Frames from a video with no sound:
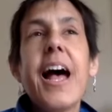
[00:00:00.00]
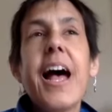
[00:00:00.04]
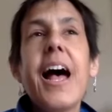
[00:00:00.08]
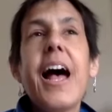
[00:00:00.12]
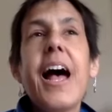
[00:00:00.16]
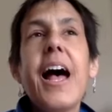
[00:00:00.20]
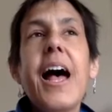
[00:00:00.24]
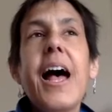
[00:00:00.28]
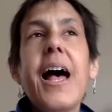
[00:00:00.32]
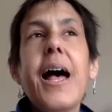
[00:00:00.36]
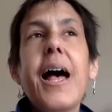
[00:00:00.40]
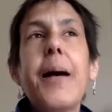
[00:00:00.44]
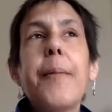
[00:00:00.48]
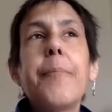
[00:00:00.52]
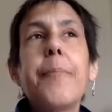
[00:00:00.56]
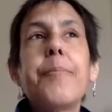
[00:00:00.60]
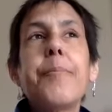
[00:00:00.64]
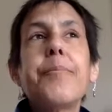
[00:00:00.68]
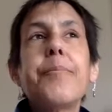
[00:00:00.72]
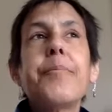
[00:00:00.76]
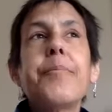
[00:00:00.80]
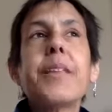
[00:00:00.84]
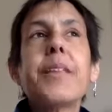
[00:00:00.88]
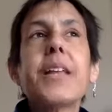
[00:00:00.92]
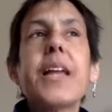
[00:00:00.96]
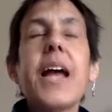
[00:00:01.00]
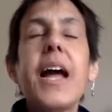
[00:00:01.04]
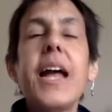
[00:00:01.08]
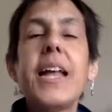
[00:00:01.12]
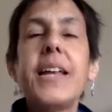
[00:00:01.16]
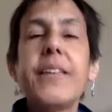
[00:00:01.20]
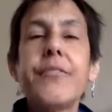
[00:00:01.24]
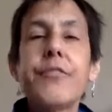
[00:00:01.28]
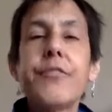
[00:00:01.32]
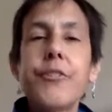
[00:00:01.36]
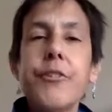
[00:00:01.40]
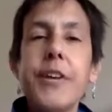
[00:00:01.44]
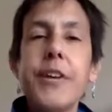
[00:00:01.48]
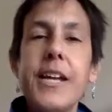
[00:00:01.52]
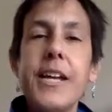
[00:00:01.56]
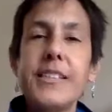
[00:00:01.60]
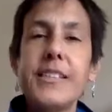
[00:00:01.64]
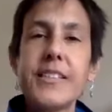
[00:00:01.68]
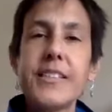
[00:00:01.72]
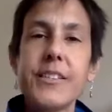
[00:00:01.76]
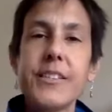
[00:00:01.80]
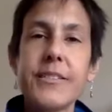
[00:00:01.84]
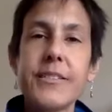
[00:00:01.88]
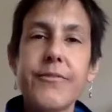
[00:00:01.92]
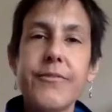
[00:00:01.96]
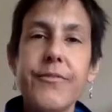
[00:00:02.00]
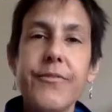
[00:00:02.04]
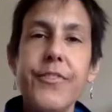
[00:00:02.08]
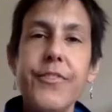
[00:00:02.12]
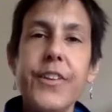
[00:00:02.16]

kind of creates a